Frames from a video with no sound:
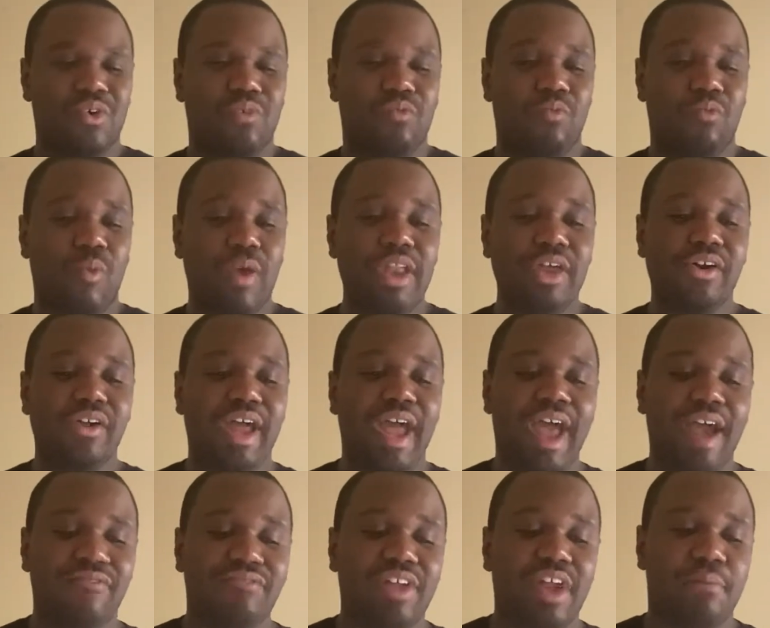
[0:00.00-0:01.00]
When are they gonna
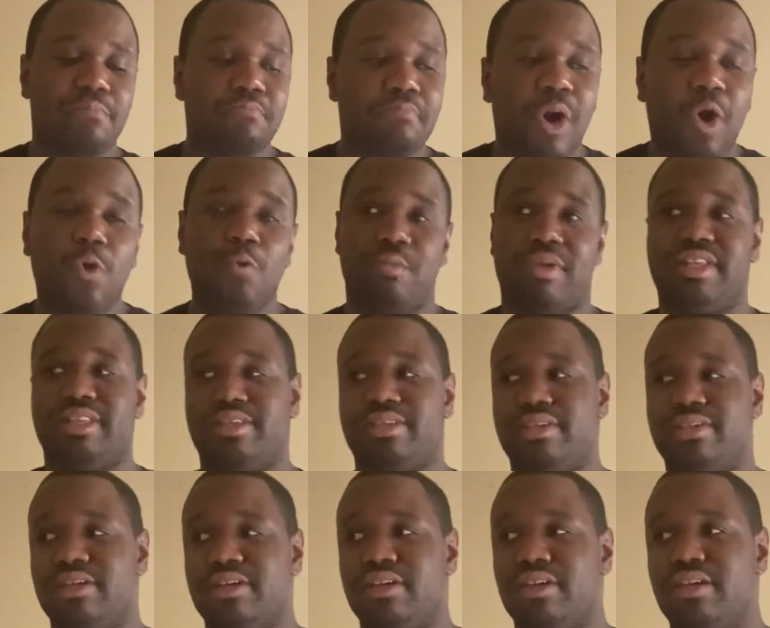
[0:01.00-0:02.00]
have their
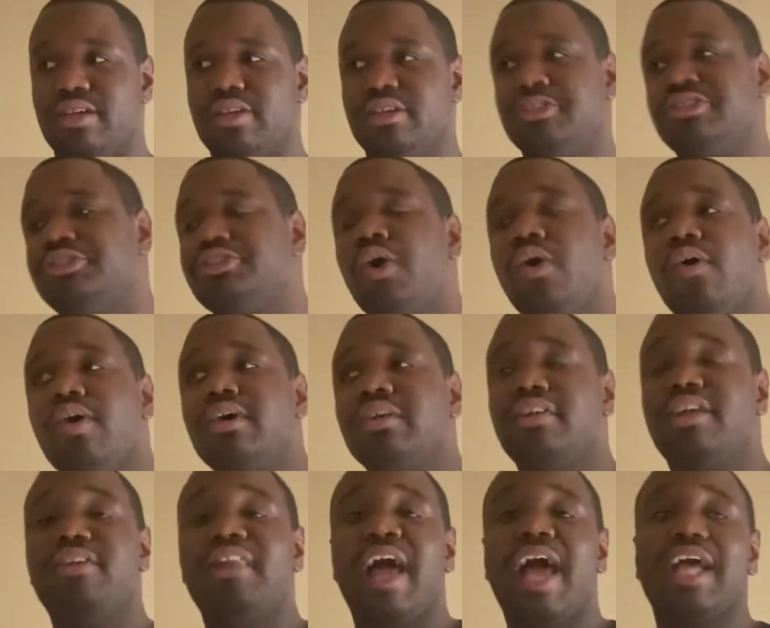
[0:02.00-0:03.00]
moment? Sure,
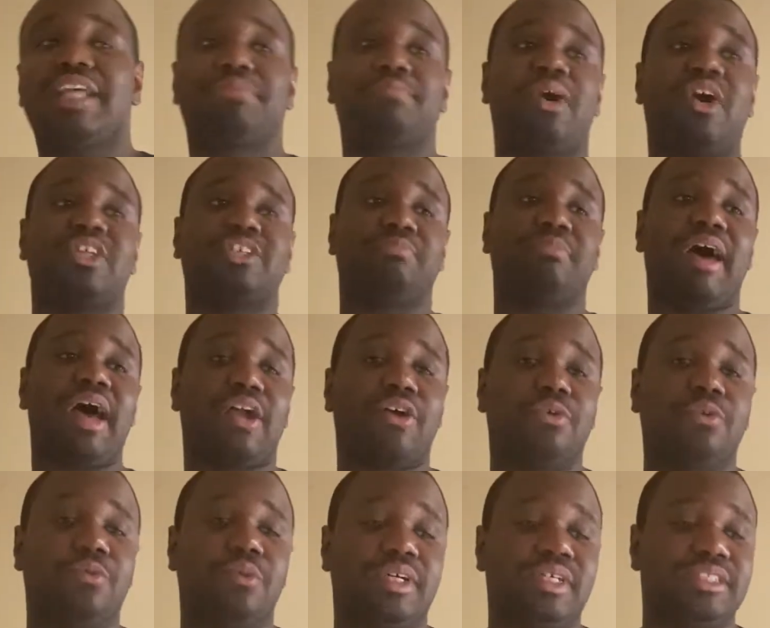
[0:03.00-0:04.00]
the last boss
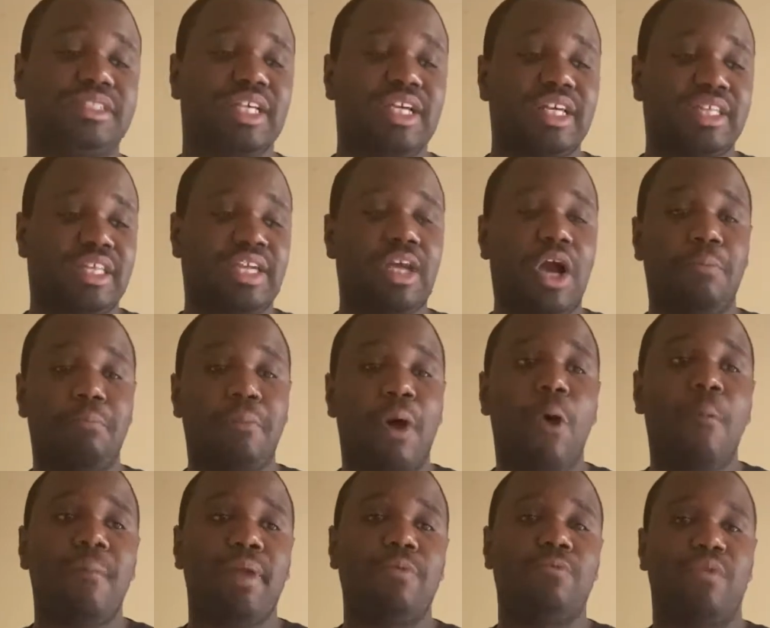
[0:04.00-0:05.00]
battle was the
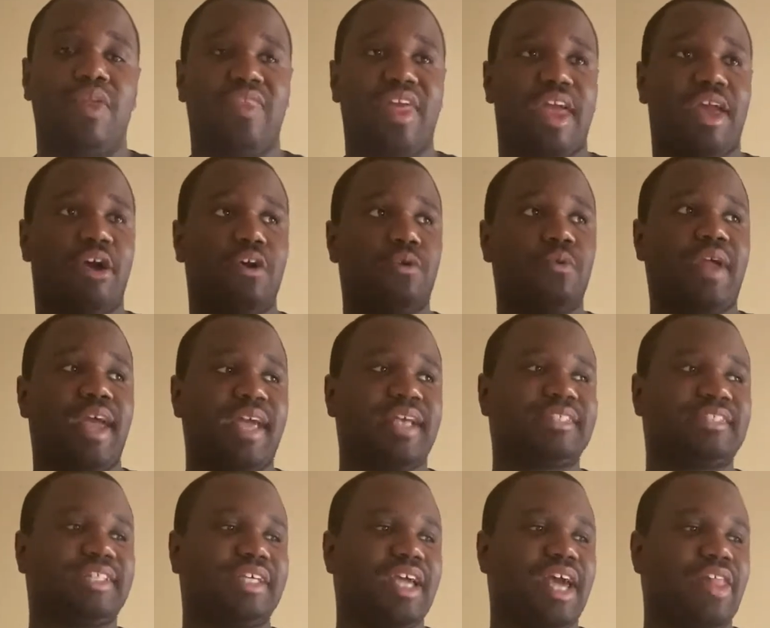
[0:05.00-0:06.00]
moment where they hold
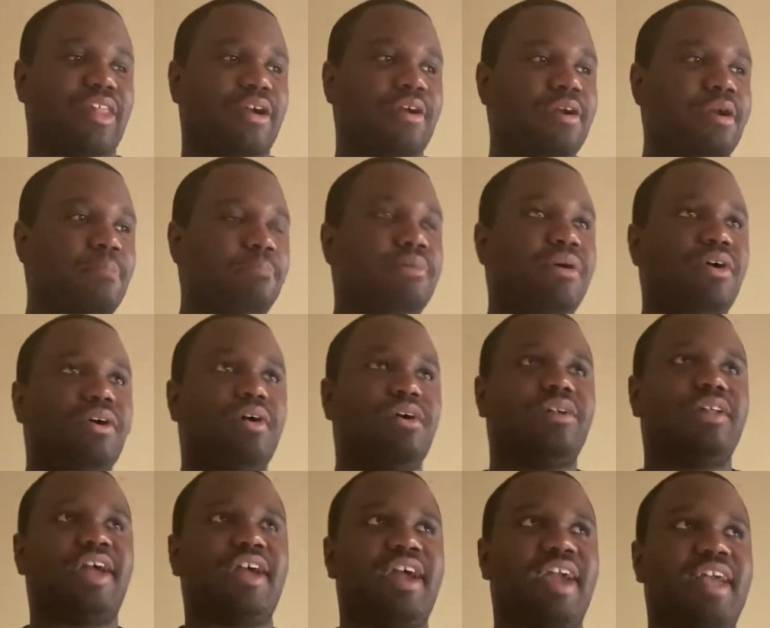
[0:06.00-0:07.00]
hands together, pull all
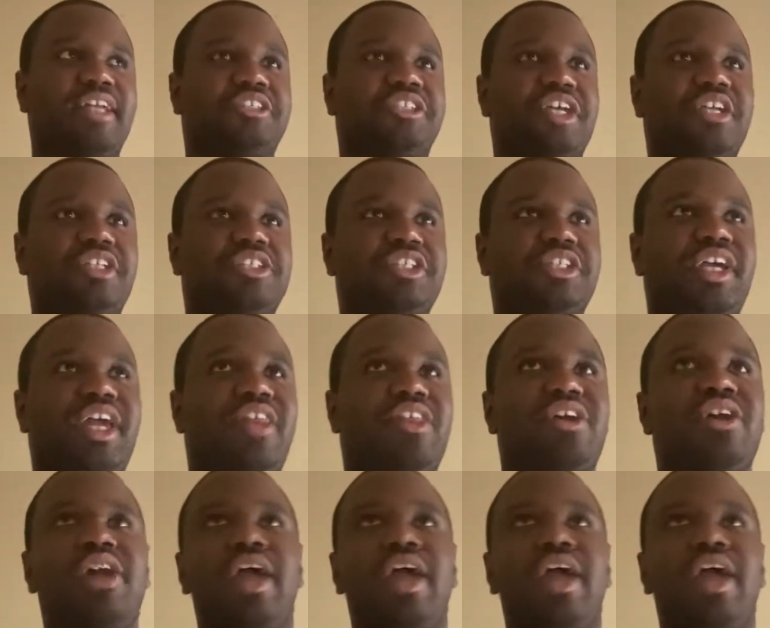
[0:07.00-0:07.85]
their H energy together,